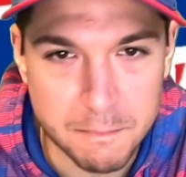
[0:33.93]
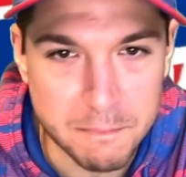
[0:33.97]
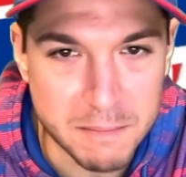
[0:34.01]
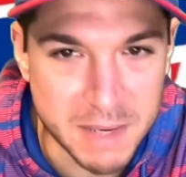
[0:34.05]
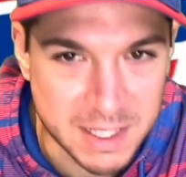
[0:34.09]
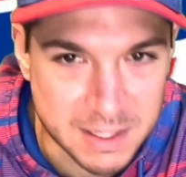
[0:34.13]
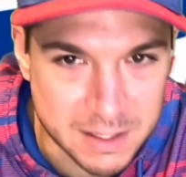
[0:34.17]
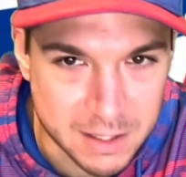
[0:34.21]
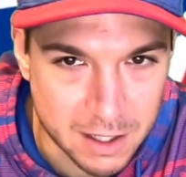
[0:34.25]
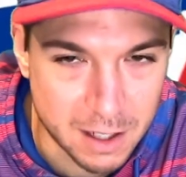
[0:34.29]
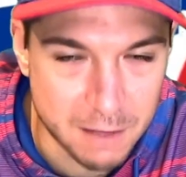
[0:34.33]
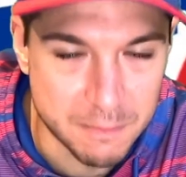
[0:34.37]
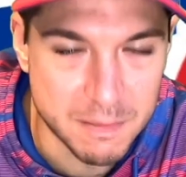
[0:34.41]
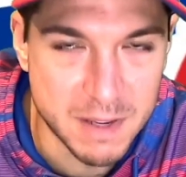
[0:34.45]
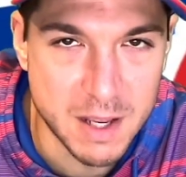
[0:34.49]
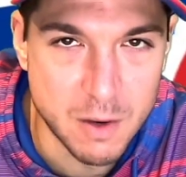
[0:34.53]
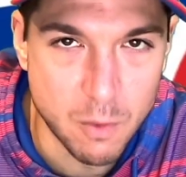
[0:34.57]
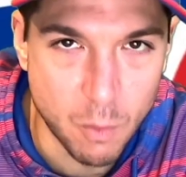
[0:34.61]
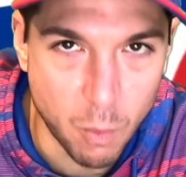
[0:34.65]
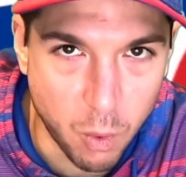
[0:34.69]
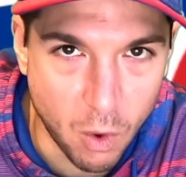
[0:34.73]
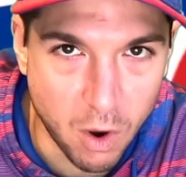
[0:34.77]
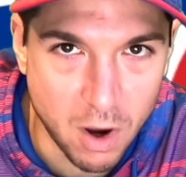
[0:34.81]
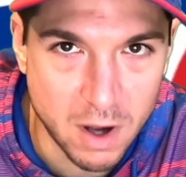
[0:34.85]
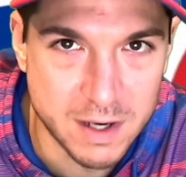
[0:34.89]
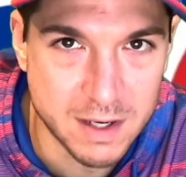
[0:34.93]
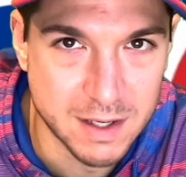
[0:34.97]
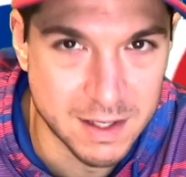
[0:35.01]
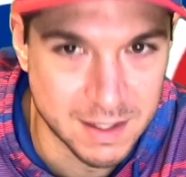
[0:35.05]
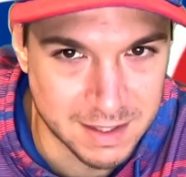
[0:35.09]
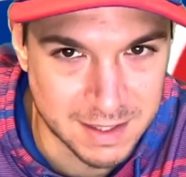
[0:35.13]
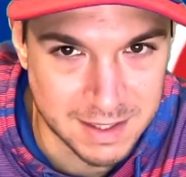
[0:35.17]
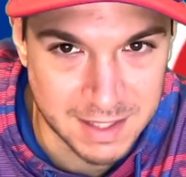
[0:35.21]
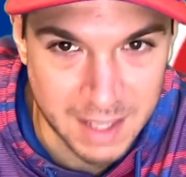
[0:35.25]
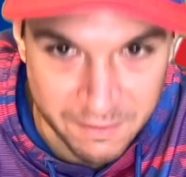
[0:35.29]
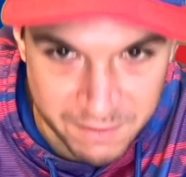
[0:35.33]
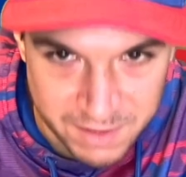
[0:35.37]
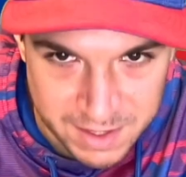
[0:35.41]
McDermott won
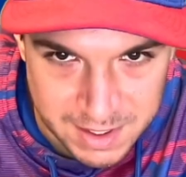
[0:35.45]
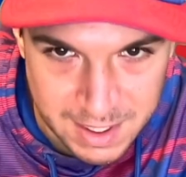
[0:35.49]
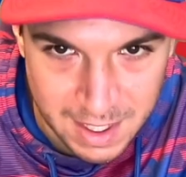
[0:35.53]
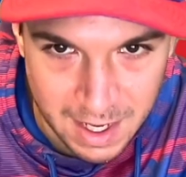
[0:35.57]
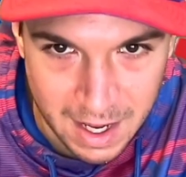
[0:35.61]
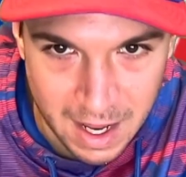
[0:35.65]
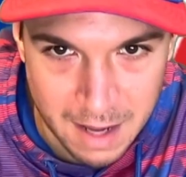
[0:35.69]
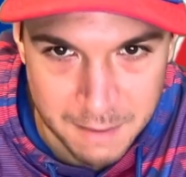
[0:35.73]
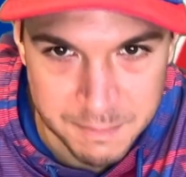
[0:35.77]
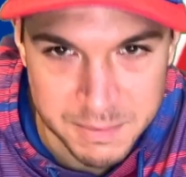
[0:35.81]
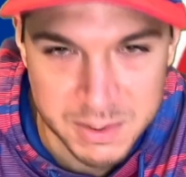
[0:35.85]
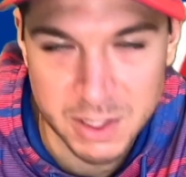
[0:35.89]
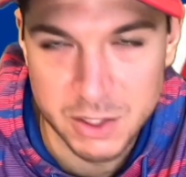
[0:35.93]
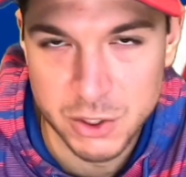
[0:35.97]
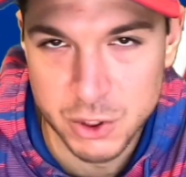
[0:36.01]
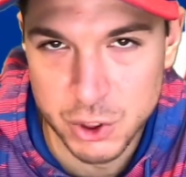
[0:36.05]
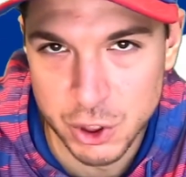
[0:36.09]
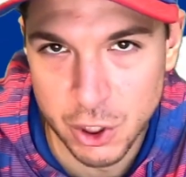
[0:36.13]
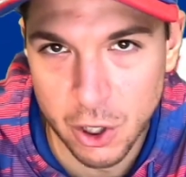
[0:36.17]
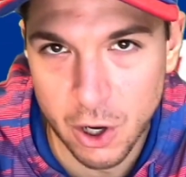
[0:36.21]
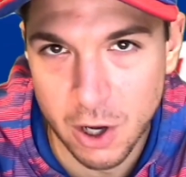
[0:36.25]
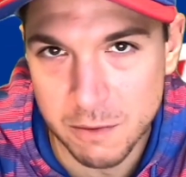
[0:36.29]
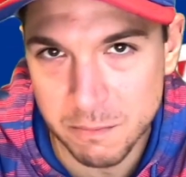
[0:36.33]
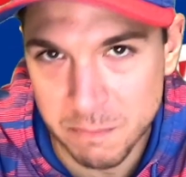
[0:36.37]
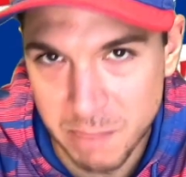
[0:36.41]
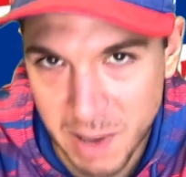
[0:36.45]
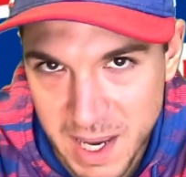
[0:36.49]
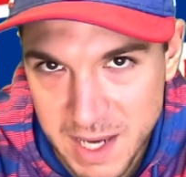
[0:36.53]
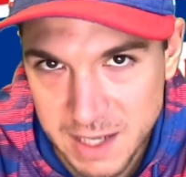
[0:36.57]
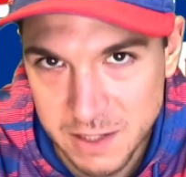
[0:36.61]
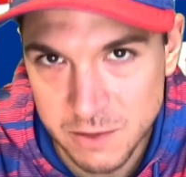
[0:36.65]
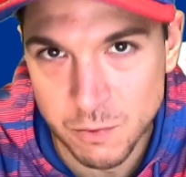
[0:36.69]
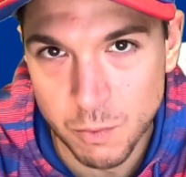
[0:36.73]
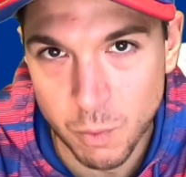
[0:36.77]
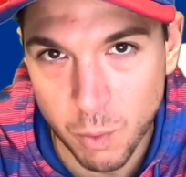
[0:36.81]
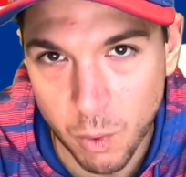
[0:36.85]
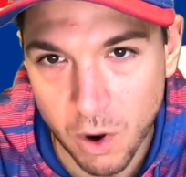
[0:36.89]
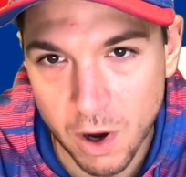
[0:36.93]
seven times, Sean
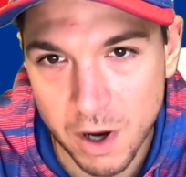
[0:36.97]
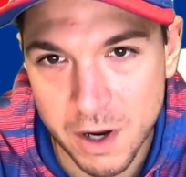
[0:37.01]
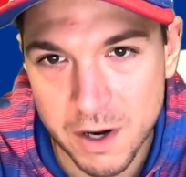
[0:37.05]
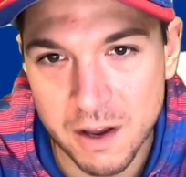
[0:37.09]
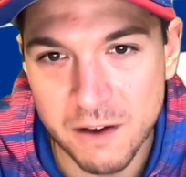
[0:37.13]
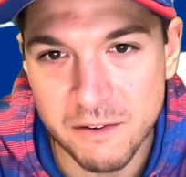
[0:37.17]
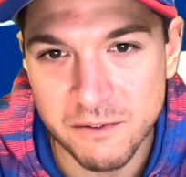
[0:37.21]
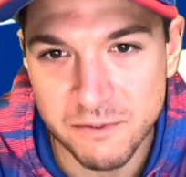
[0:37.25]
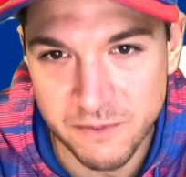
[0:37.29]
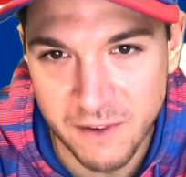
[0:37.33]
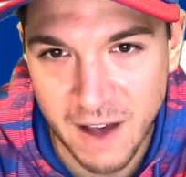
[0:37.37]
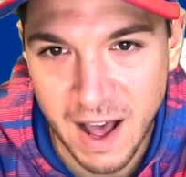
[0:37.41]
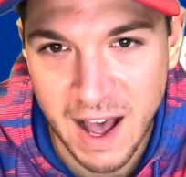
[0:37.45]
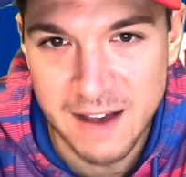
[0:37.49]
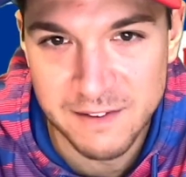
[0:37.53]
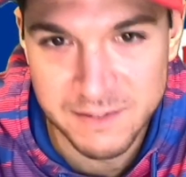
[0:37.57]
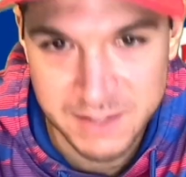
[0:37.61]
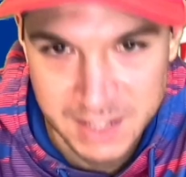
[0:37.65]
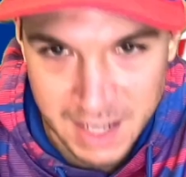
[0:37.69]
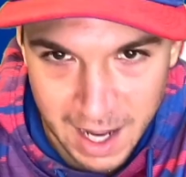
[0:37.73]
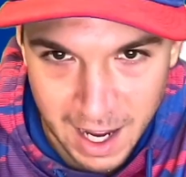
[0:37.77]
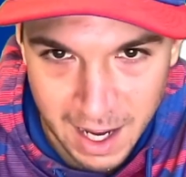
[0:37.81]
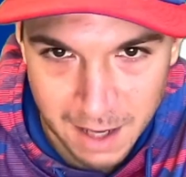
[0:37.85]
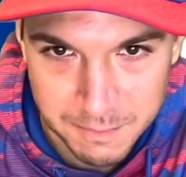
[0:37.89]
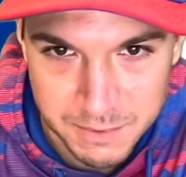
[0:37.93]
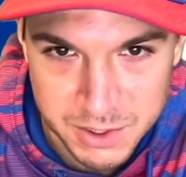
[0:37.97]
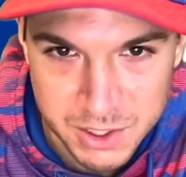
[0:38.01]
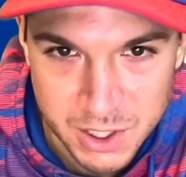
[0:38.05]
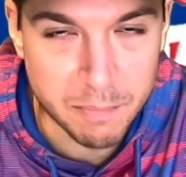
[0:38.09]
Payton won five times.